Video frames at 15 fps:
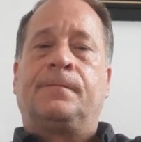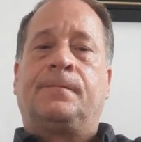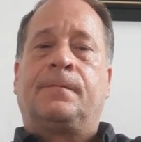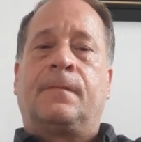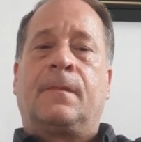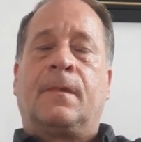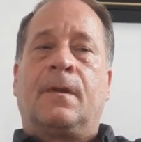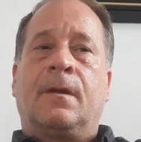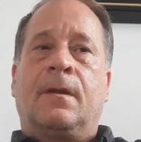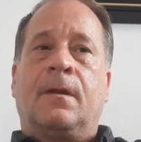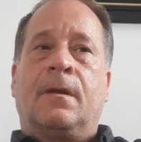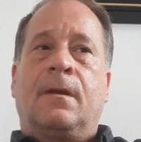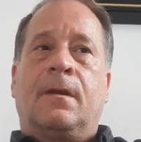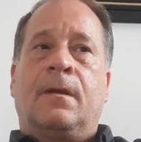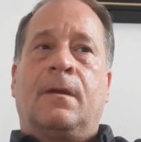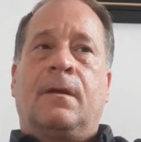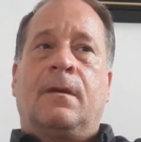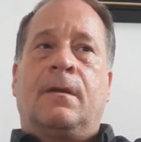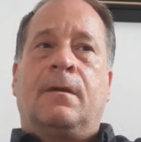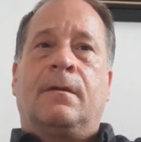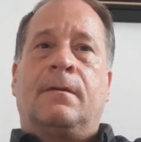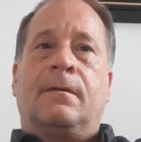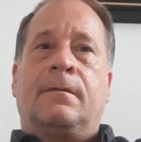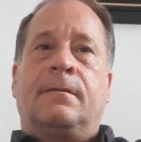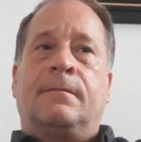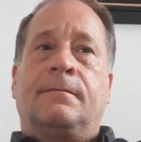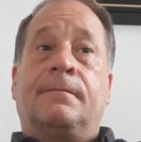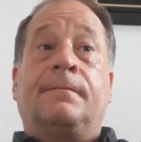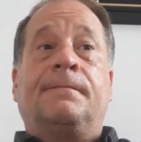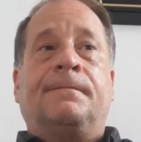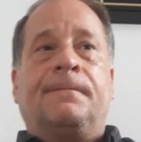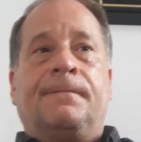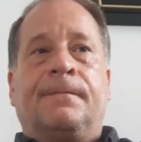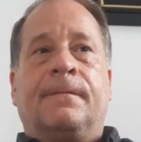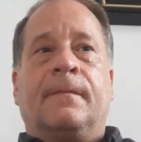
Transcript: Nothing is said.